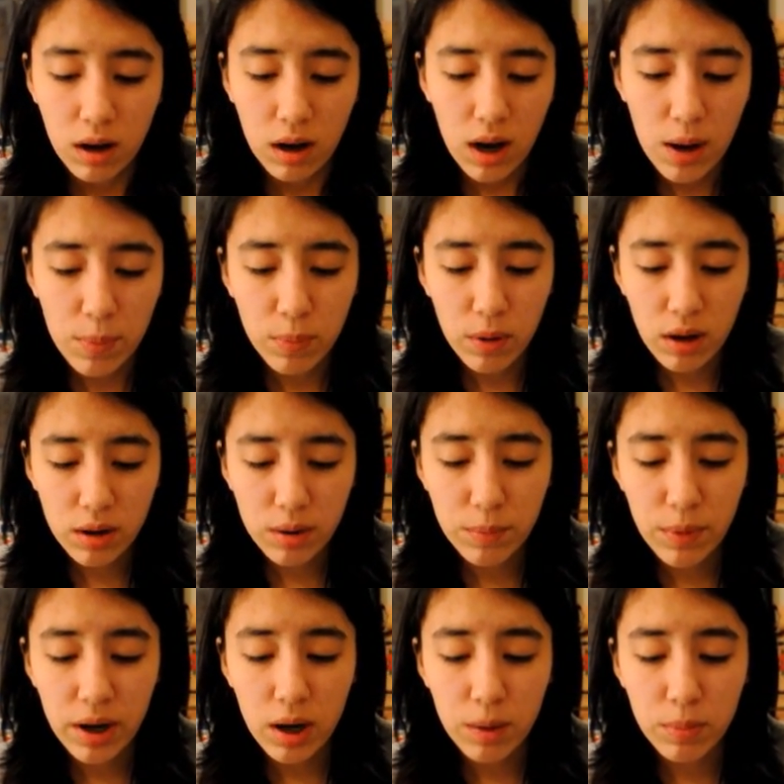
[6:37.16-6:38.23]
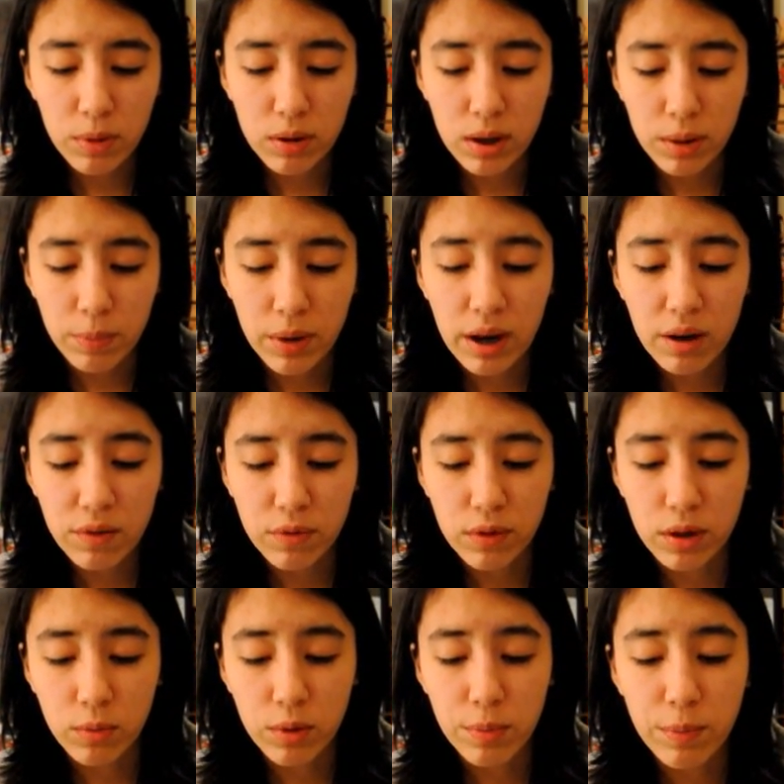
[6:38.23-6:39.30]
I blotted my upper lip
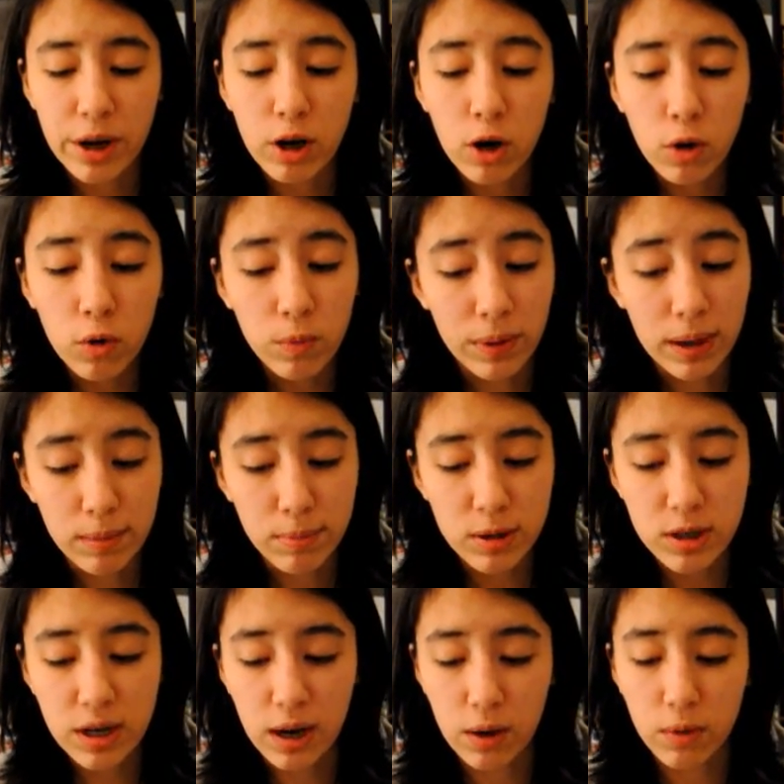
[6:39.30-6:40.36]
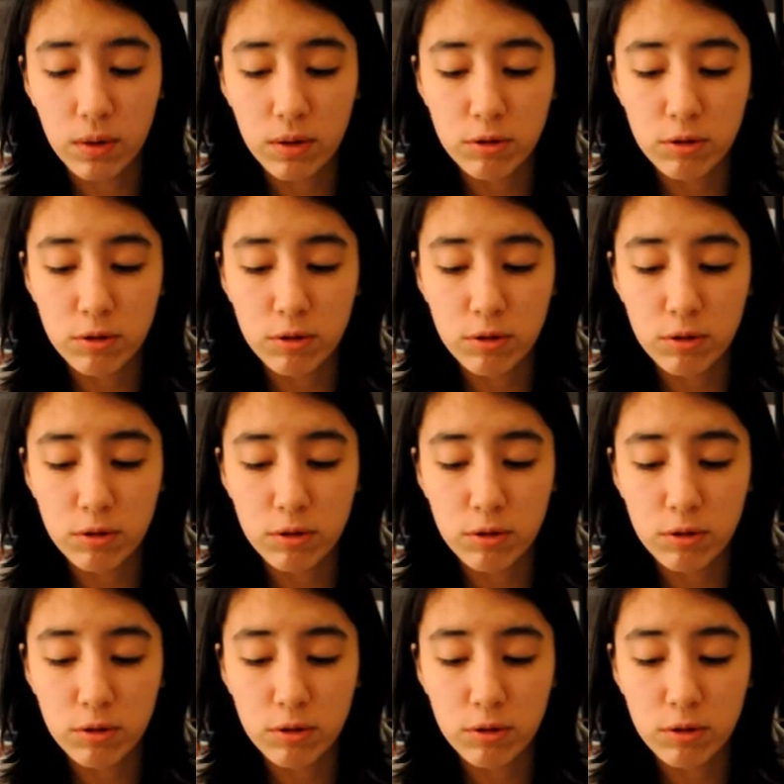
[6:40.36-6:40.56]
carefully with my own paper towel,